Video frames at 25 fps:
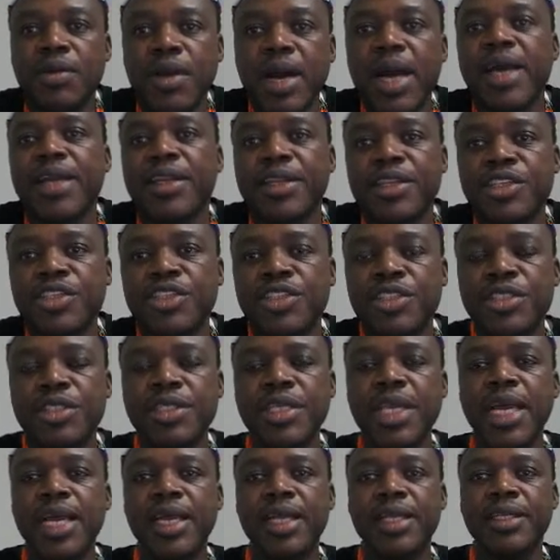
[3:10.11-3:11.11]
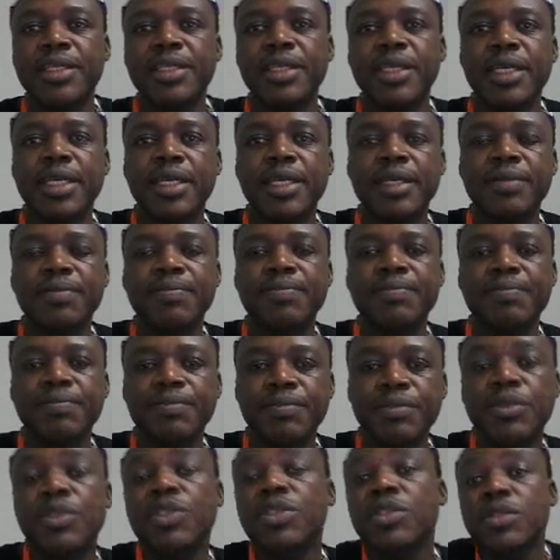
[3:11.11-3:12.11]
Irish and
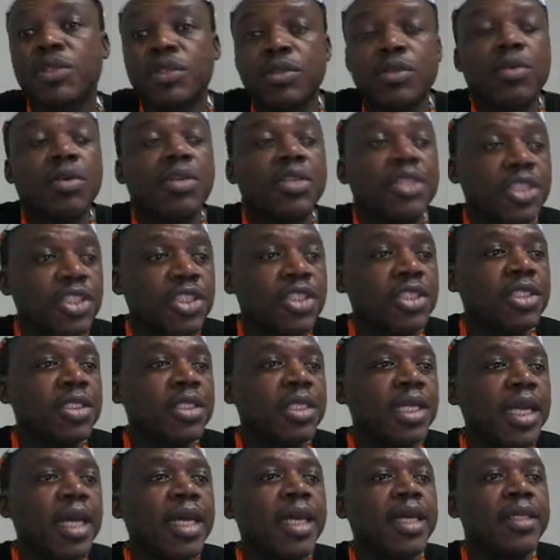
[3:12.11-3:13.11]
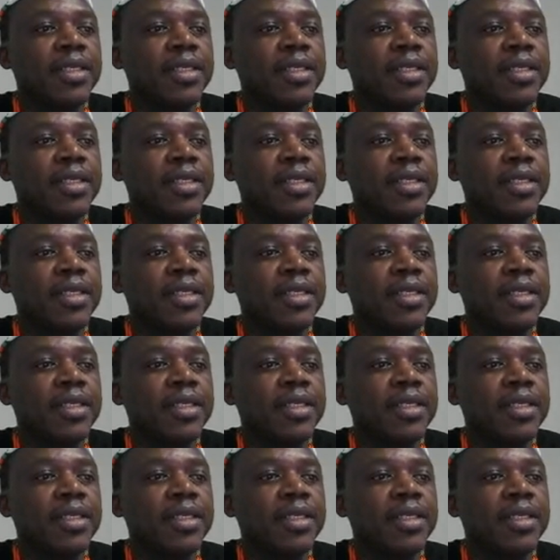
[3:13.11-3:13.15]
Scottish